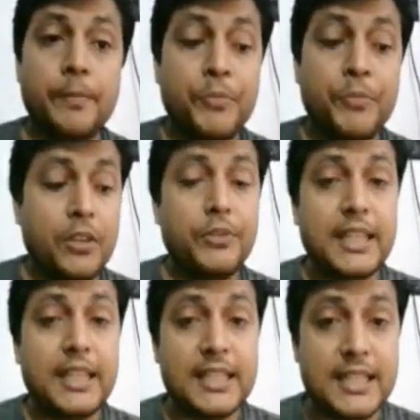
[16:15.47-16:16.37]

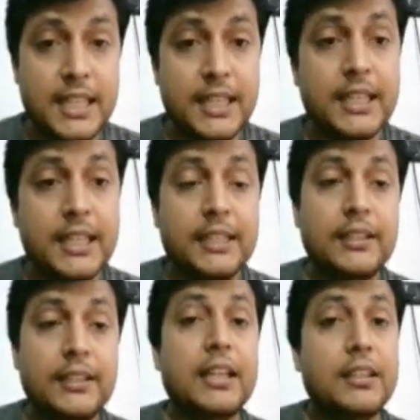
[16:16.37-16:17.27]
sure we can
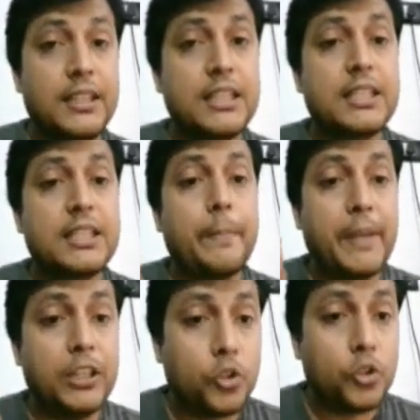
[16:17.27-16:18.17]
say that
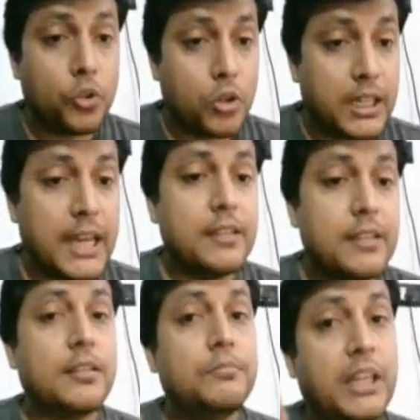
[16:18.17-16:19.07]
this
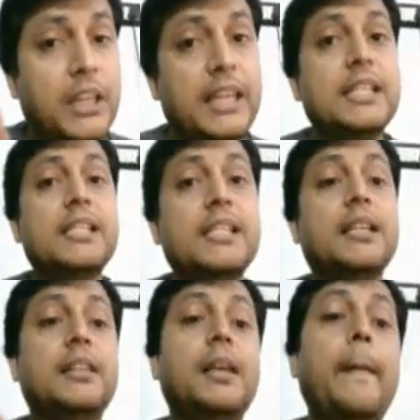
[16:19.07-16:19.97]
microorganism
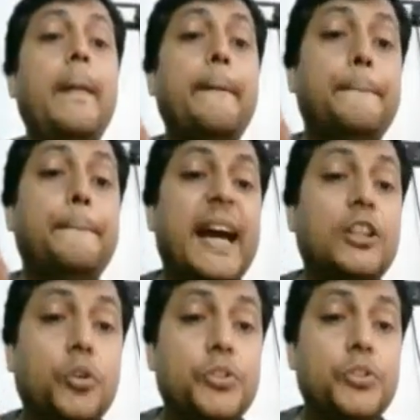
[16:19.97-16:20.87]
is
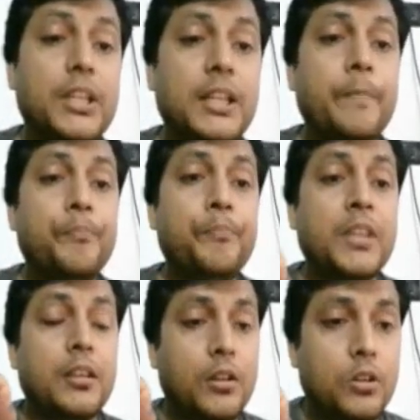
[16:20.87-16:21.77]
the
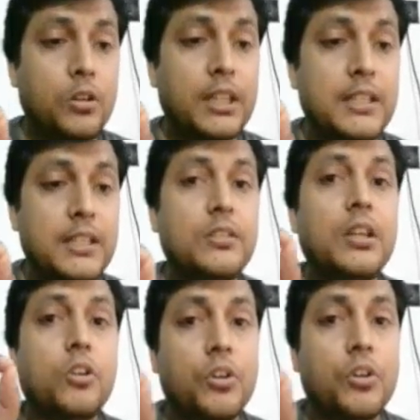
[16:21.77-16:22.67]
pathogen
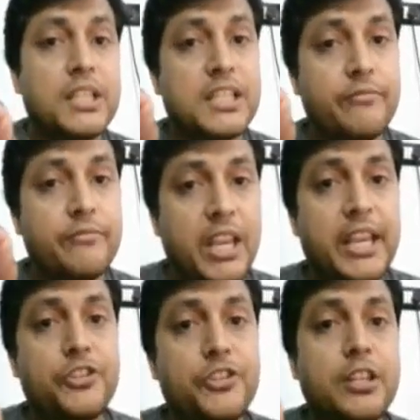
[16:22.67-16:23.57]
or is the
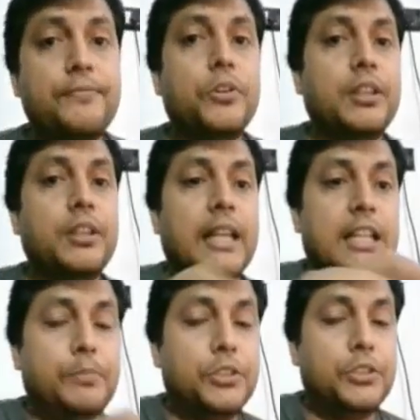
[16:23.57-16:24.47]
causative
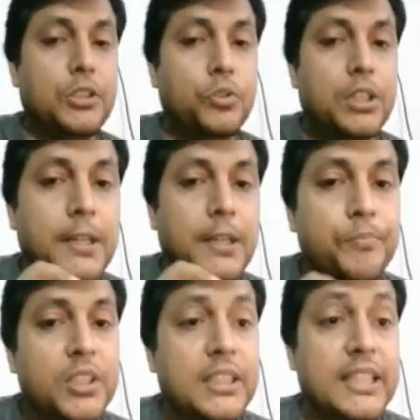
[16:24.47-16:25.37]
agent for that
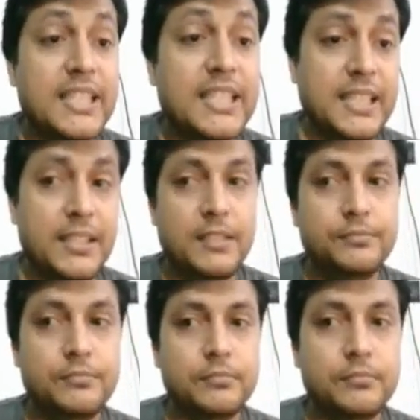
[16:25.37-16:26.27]
particular
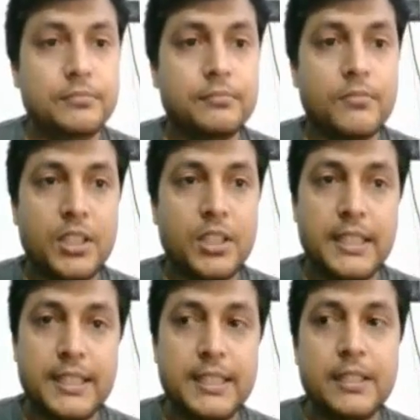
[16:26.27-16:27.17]
disease.
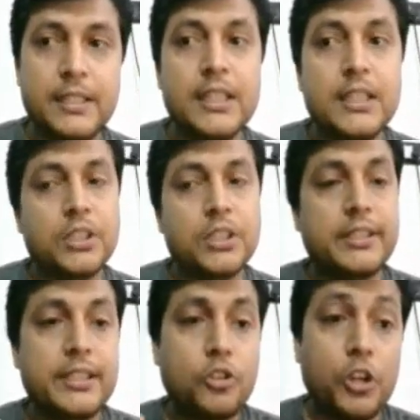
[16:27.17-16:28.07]
Getting
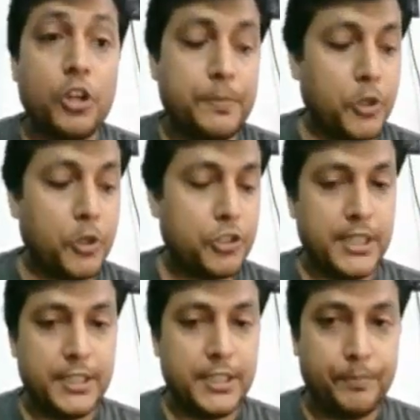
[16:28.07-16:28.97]
it? So this is
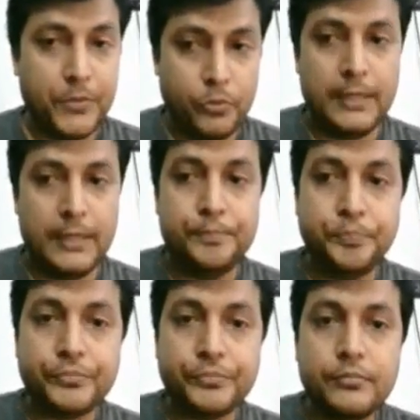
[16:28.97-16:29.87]
Koch's postulate.
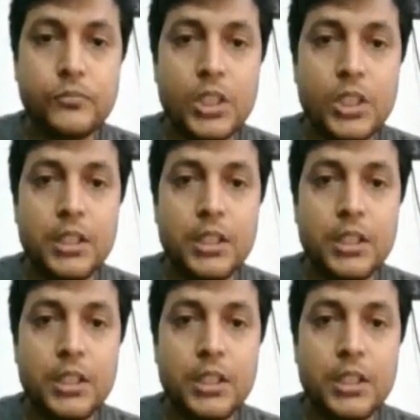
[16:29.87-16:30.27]
Well,